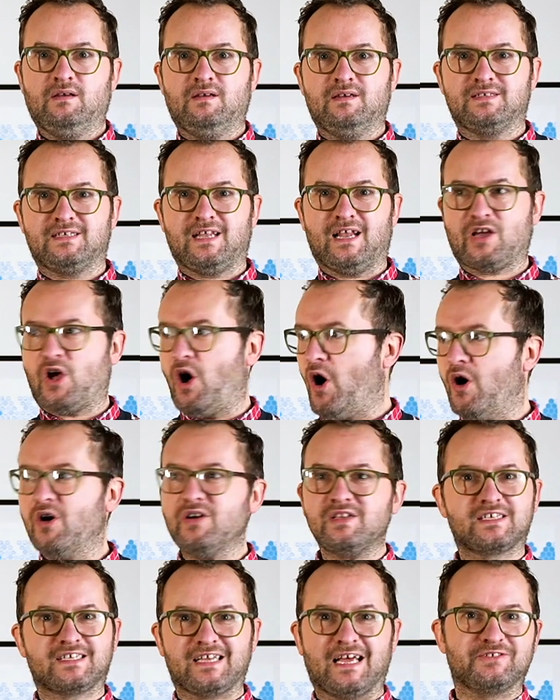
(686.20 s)
It's like, how
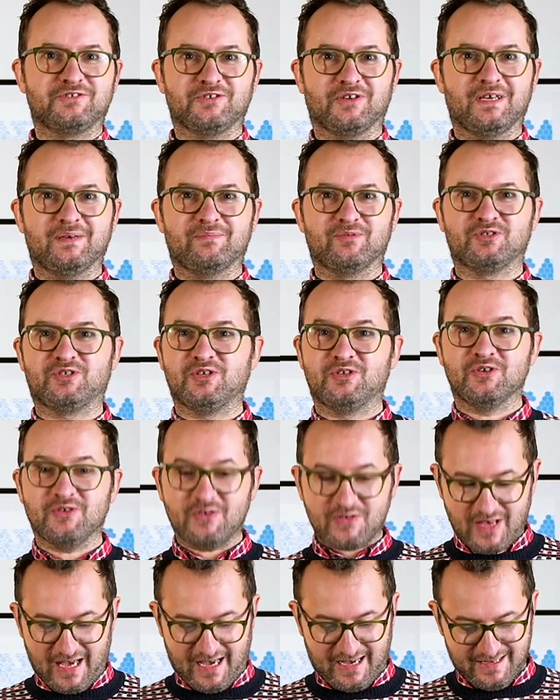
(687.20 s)
is Daniel able to do
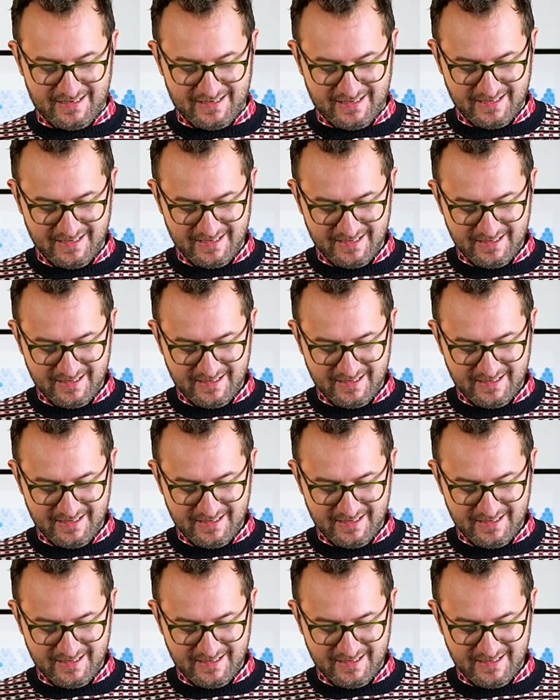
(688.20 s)
that?